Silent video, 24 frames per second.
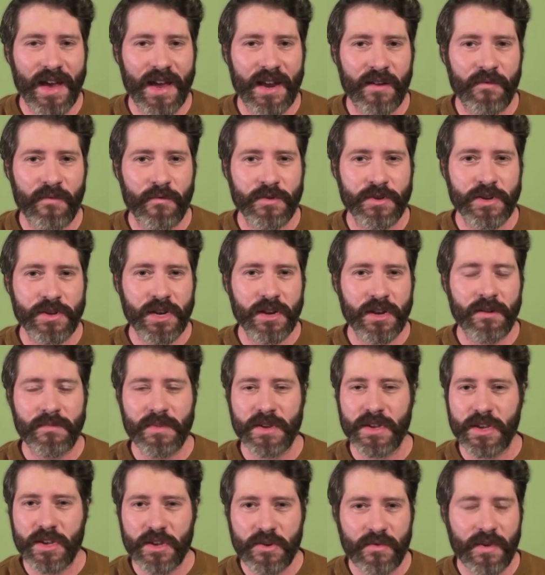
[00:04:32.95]
And if we're just going to
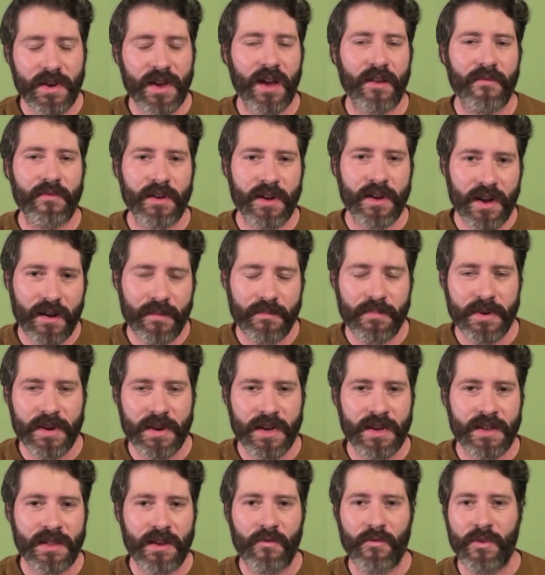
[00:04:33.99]
be suing every
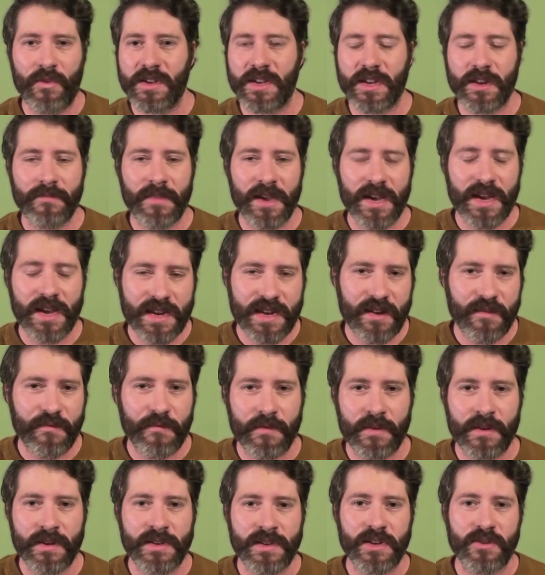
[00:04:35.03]
company that wants to make a
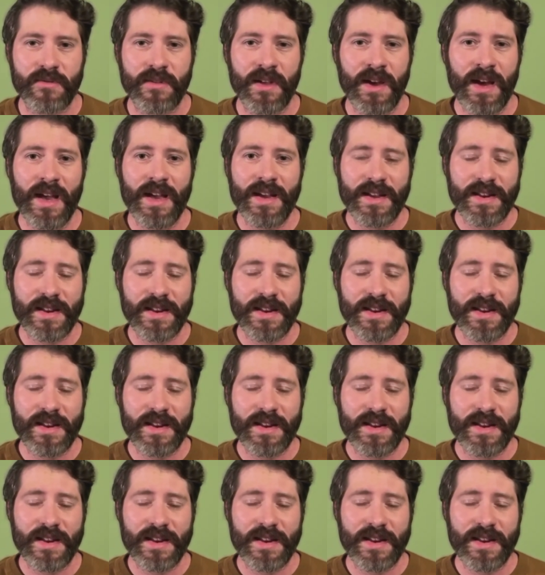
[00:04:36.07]
difference or